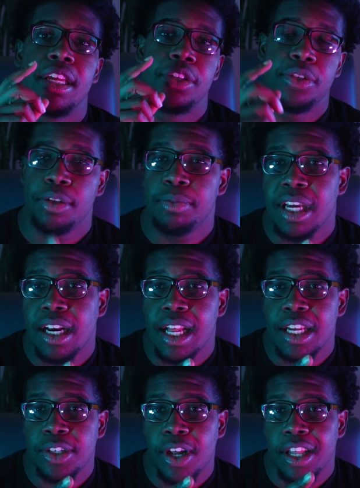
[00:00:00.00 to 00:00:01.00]
YouTube
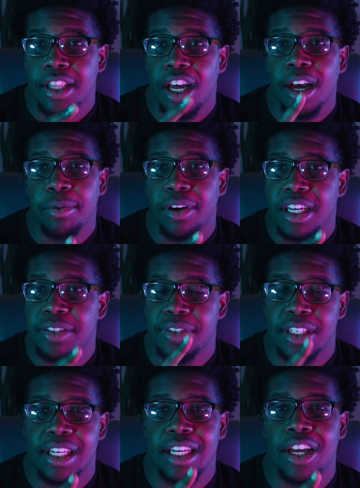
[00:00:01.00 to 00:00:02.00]
channel I saw the upgrades
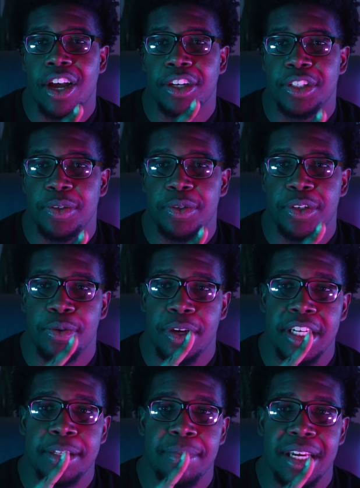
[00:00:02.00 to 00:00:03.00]
for the TinyHawk 2. So
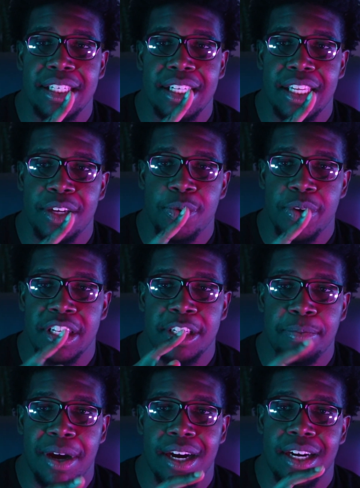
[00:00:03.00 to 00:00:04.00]
he's basically who
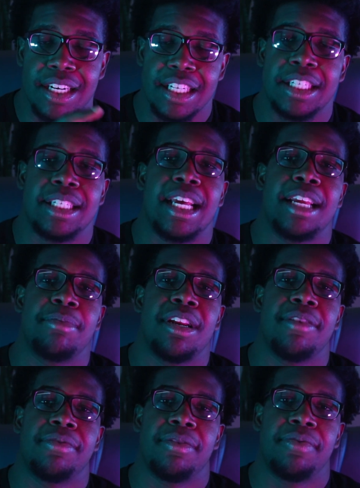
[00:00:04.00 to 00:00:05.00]
inspired this
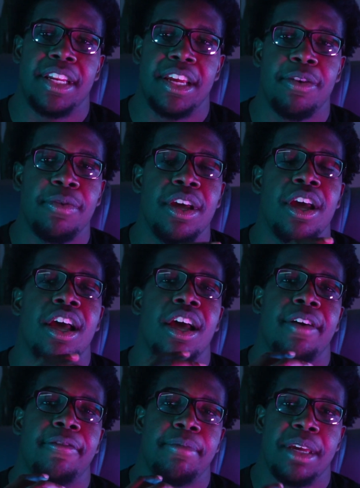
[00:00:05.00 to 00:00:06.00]
segment of the video
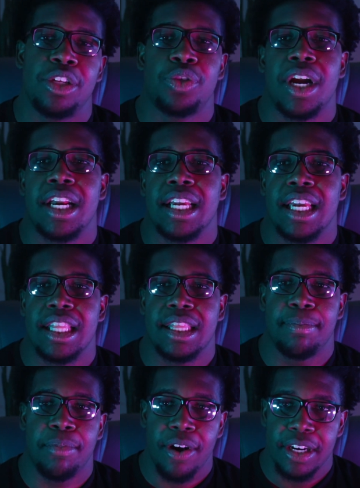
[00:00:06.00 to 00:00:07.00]
of me trying to
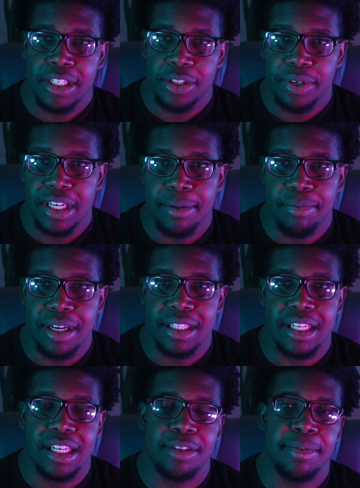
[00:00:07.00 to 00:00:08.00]
get the parts 3D
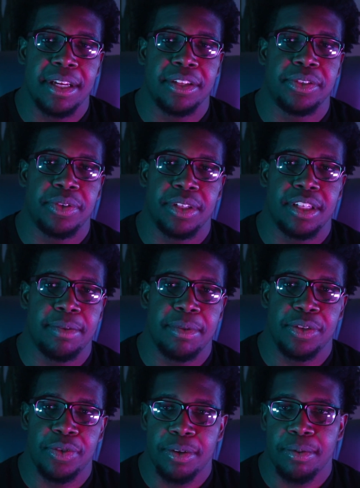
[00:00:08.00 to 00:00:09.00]
printed to make the drone a little
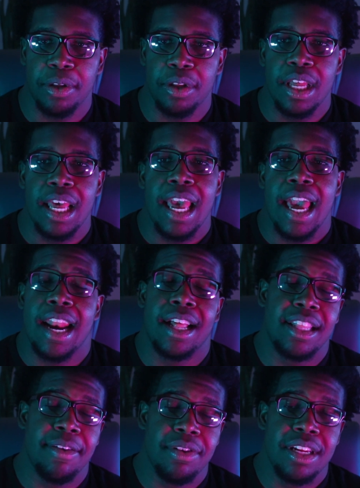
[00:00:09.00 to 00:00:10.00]
bit durable. And
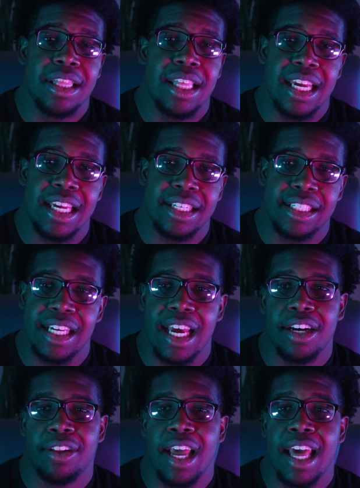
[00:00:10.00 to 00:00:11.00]
I'll definitely link his
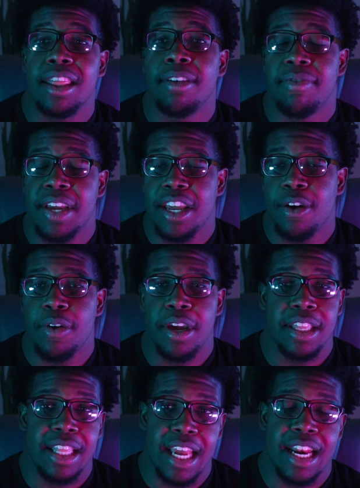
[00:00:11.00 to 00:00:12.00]
channel and the video
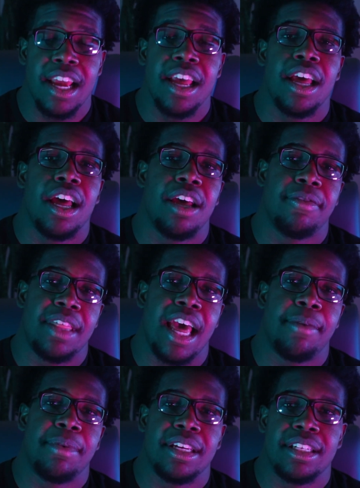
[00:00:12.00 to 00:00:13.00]
he did of
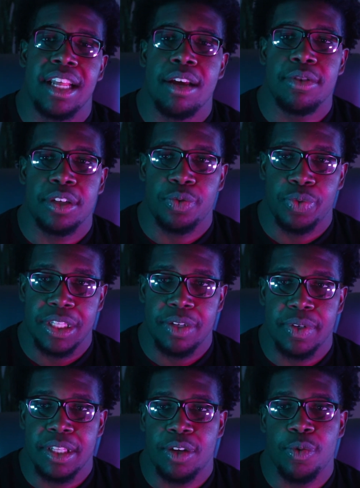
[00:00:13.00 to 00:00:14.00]
that, because that was a
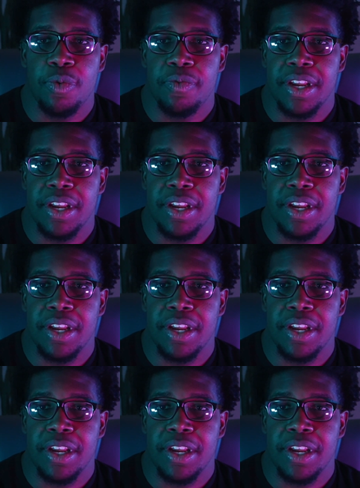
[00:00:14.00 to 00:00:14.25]
really, really cool